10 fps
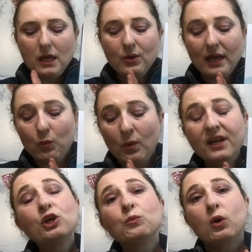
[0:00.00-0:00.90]
You get a
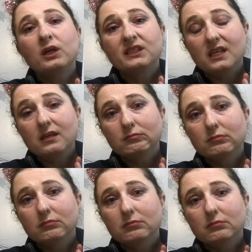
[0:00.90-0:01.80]
1-year warranty.
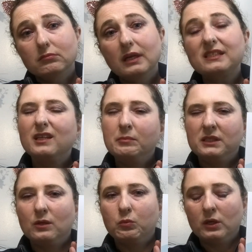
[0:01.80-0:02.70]
It's a
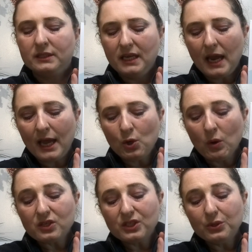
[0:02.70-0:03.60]
limited warranty. And you
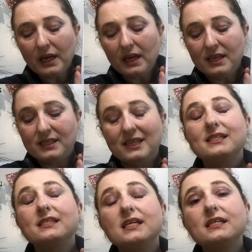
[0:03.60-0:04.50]
also get a
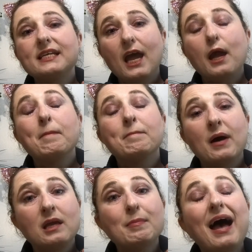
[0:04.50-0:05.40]
60-day
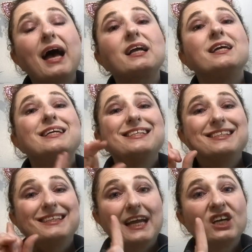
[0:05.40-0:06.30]
money-back
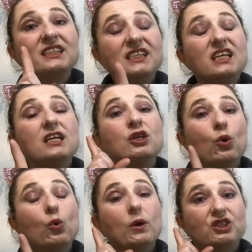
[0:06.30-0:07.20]
guarantee,
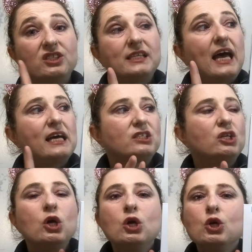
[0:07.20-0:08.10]
no questions asked.